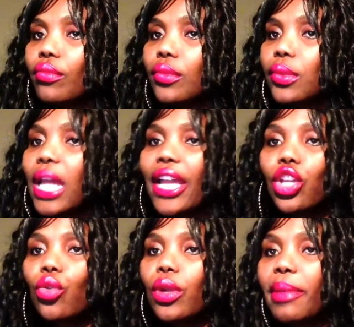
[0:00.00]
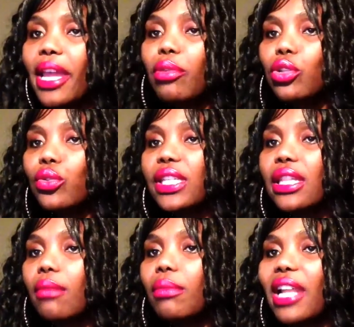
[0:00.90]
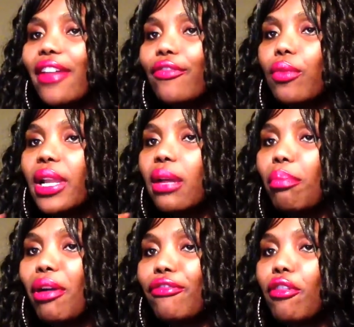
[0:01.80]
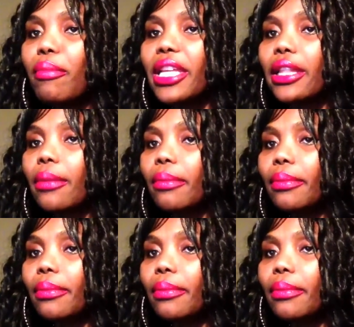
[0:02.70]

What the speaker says: Like, you will be able to see them live when I'm performing them.